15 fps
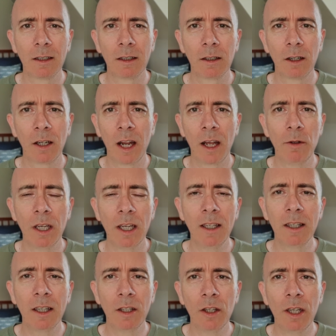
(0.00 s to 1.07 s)
and how you
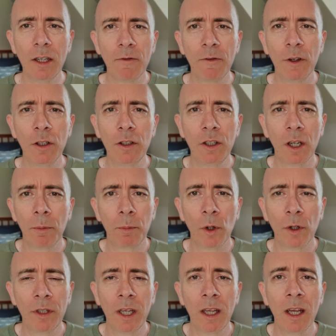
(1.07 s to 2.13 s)
eat it. You eat food, your
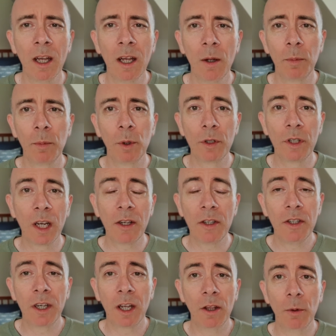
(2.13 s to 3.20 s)
body
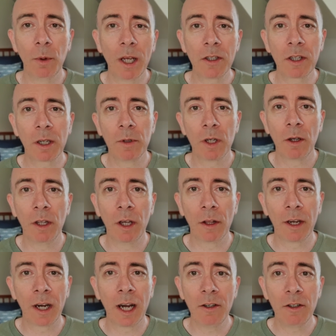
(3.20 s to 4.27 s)
processes it, and the waste comes out the
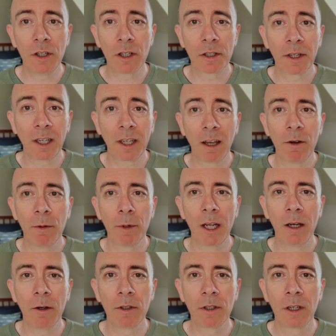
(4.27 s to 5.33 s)
other end, just like everyone
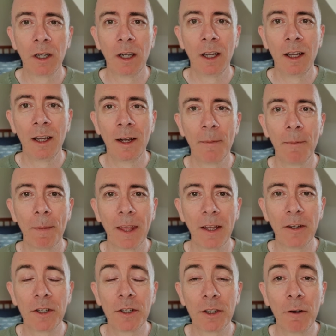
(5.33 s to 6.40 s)
else.
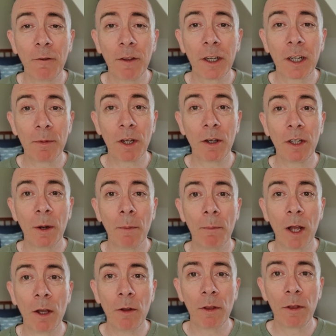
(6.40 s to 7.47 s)
It's the stuff that comes out your
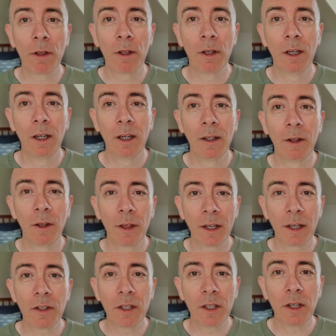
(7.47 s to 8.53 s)
mouth, the
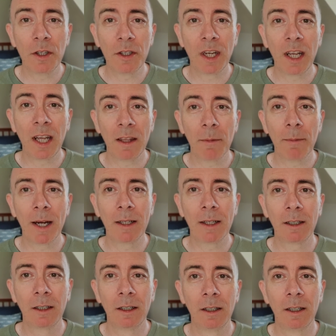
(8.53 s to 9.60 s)
things that you say that
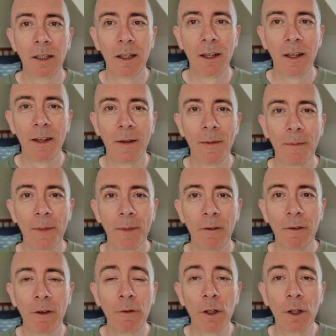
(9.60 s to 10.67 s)
matter.
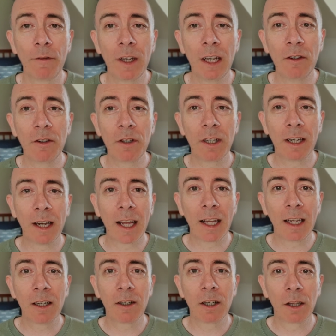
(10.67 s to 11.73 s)
If you're full of hatred and
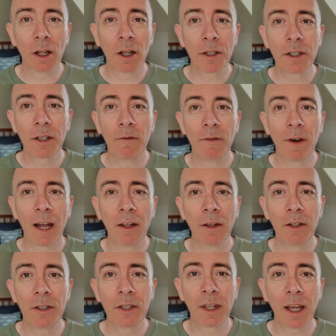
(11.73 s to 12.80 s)
anger and lust and
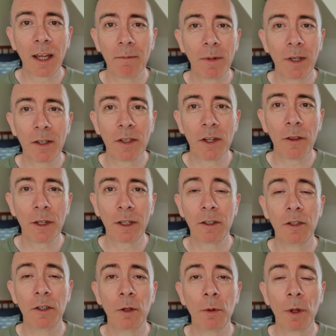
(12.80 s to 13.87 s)
violence, that has nothing
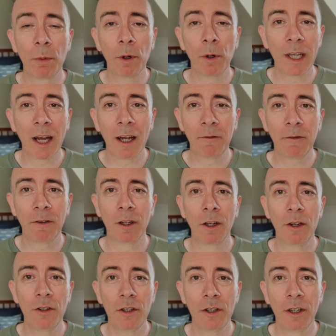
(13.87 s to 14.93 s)
to do with what you had for
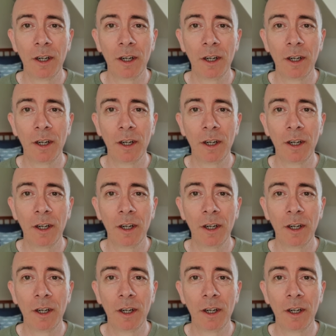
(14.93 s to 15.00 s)
lunch.